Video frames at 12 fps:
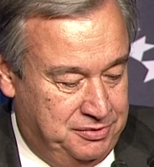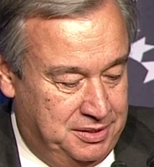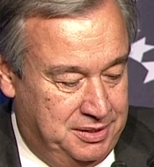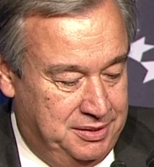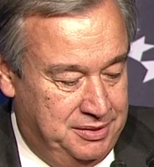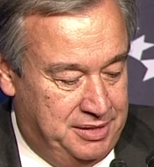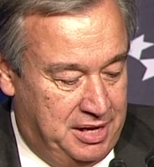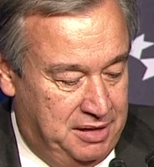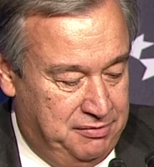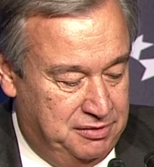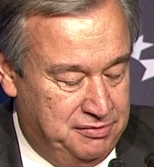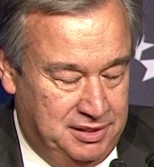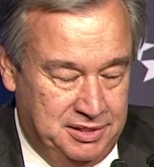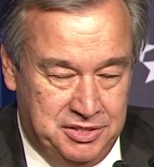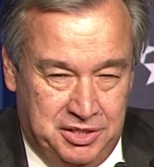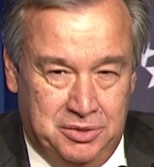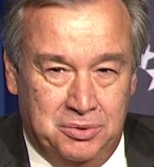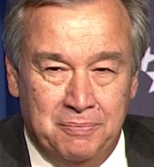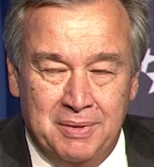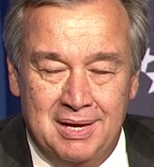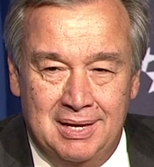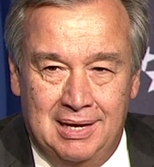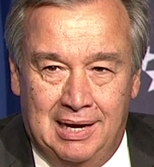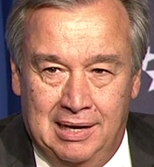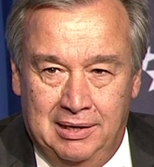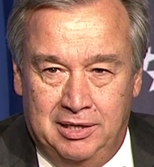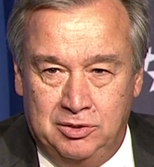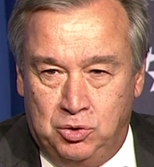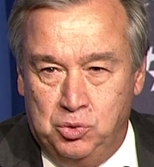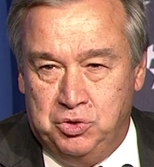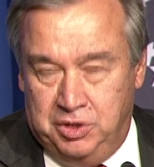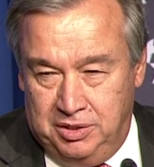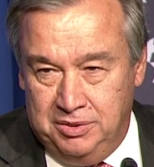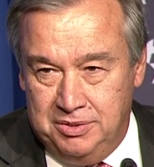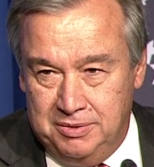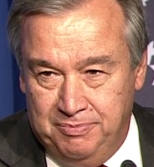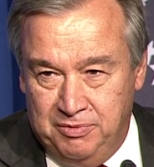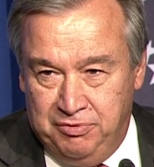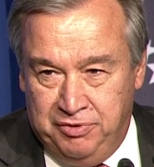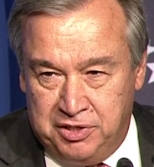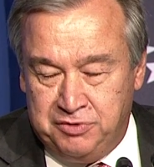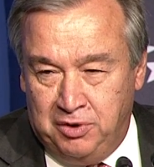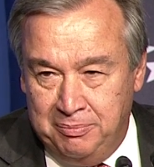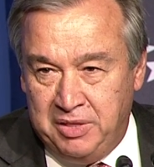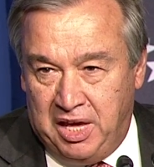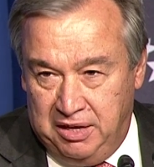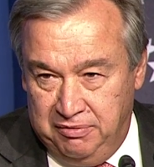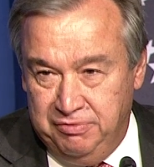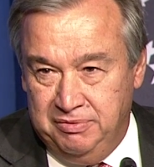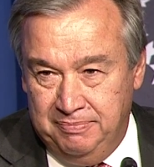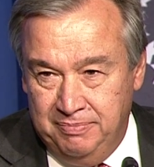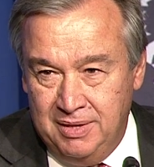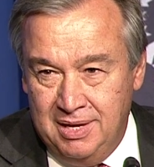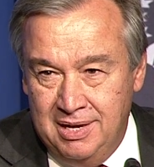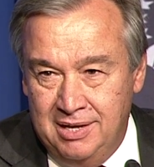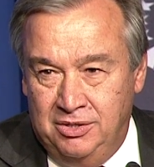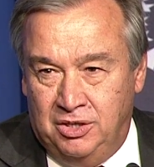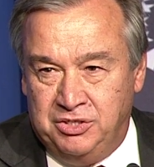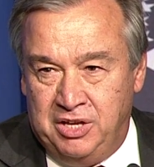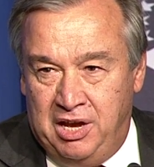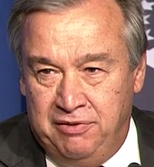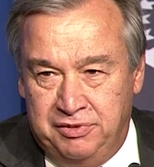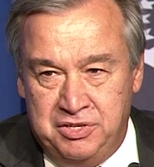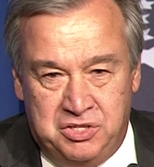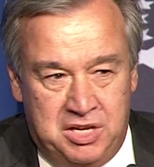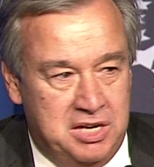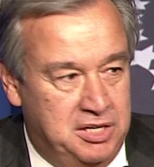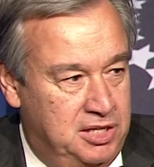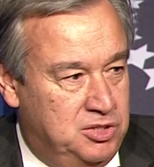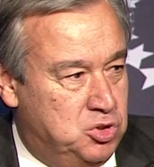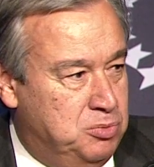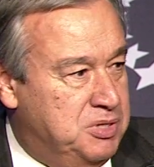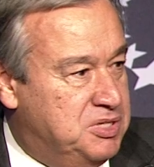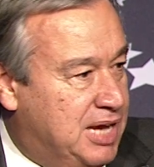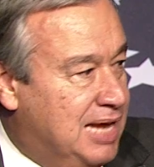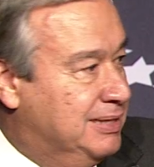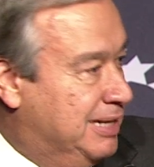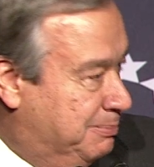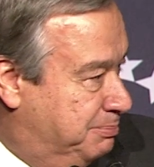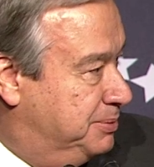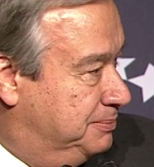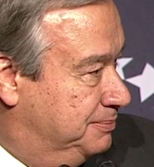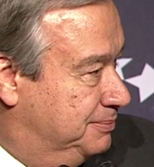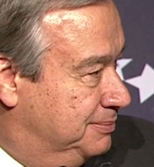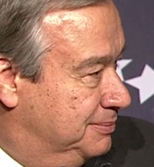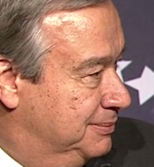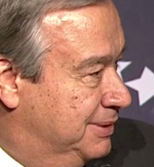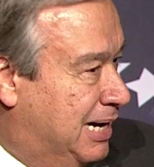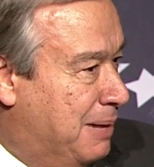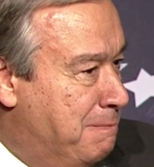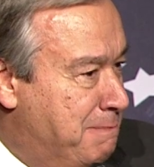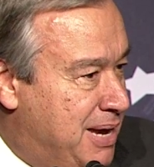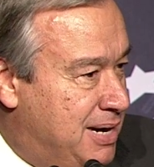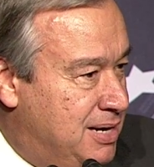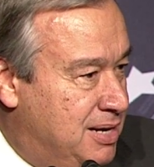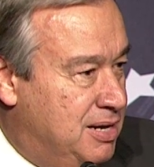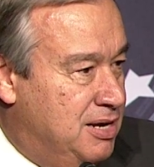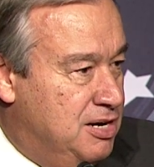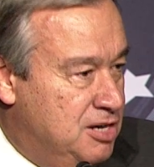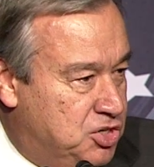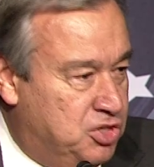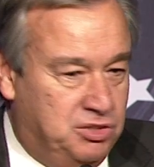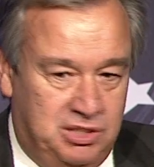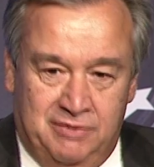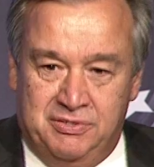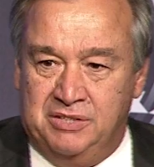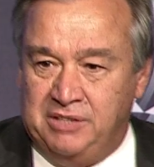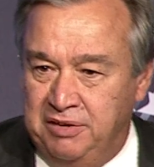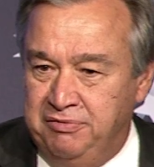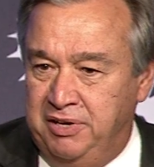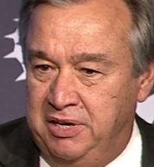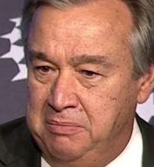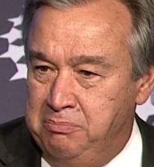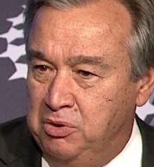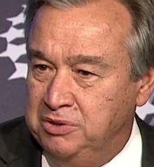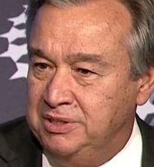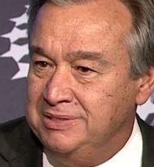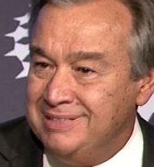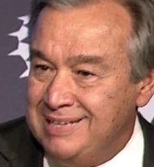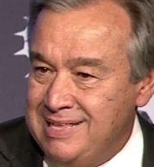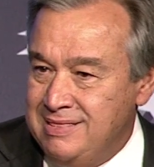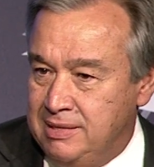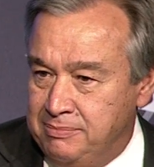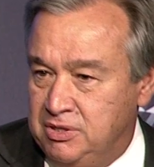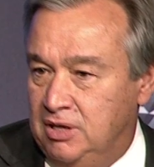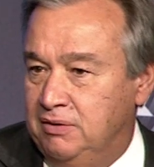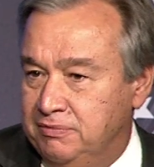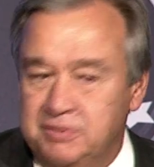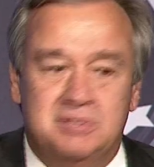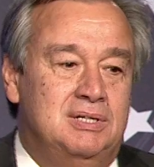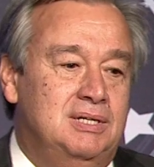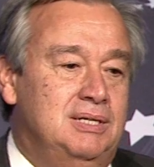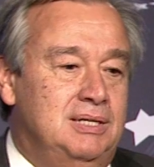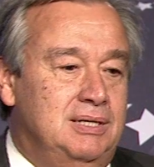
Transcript: of Dave and Valentino, I learned two things. First, from Dave, not everything needs to be scaled up. There are many initiatives that are very important in themselves,